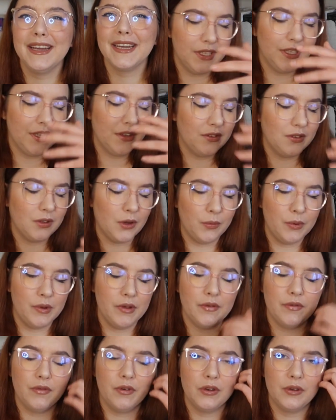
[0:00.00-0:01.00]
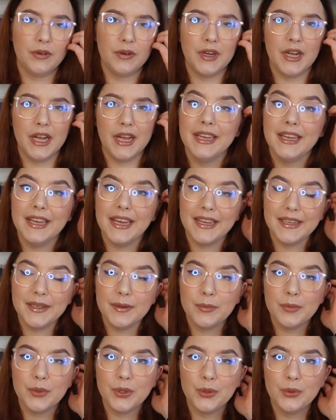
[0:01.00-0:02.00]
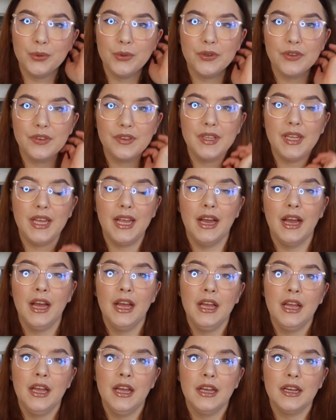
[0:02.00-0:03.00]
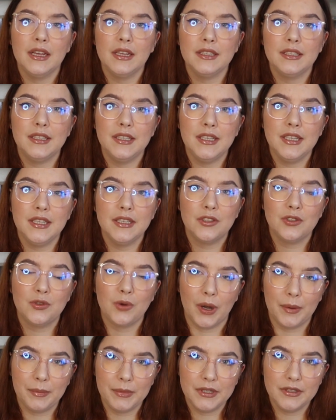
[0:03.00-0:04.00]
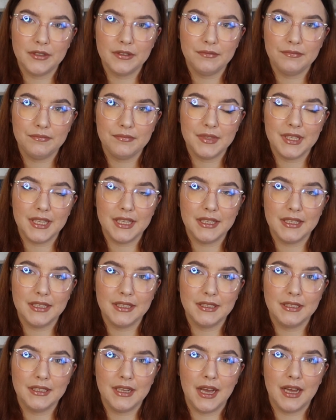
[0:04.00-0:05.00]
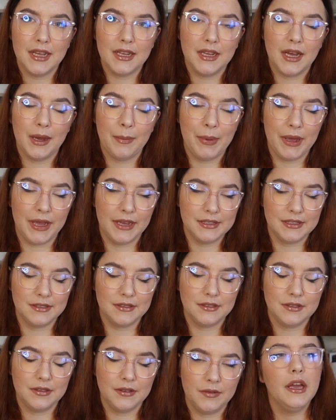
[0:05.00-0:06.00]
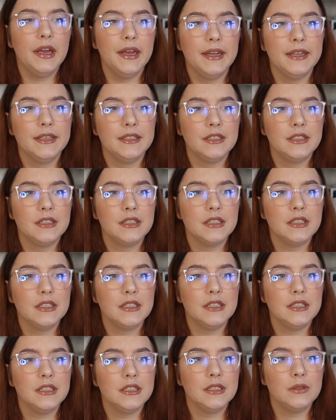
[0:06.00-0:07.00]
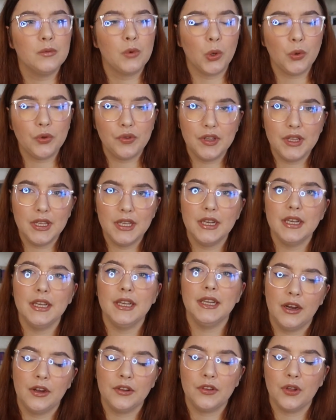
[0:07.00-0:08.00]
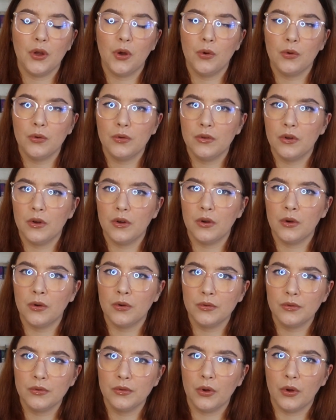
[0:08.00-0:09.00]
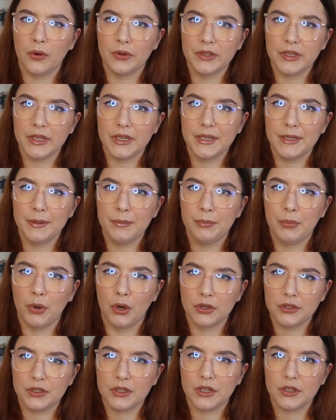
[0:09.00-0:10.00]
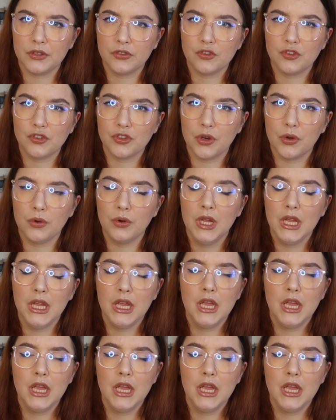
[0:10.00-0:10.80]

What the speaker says: In the story you follow Adam, who is the drummer in a band, and Rosie has her own online podcast show,